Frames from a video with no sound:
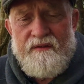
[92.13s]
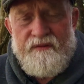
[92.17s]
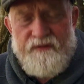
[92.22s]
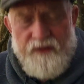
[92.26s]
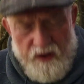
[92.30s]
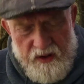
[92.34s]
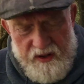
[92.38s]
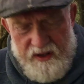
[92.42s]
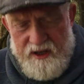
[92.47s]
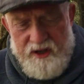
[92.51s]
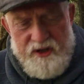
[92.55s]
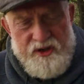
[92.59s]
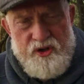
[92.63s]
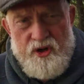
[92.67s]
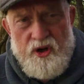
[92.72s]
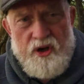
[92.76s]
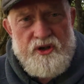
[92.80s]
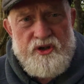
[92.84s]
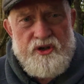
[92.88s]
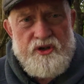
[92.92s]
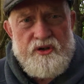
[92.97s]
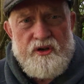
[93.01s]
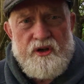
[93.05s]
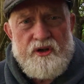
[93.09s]
Faithless
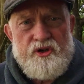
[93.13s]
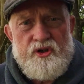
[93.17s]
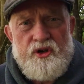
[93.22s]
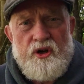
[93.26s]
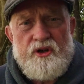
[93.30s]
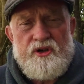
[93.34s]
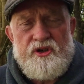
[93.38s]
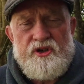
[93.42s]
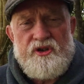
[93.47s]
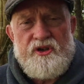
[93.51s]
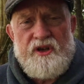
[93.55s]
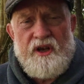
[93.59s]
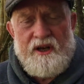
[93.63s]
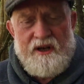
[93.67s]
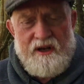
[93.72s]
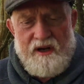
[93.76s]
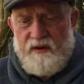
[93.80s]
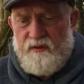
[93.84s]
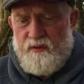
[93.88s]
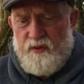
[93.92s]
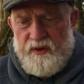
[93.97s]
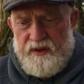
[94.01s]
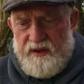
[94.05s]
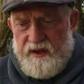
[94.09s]
churches are churches that
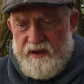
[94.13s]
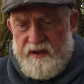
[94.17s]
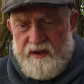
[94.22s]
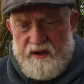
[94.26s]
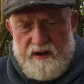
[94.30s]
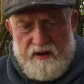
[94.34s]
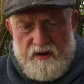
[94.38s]
live within the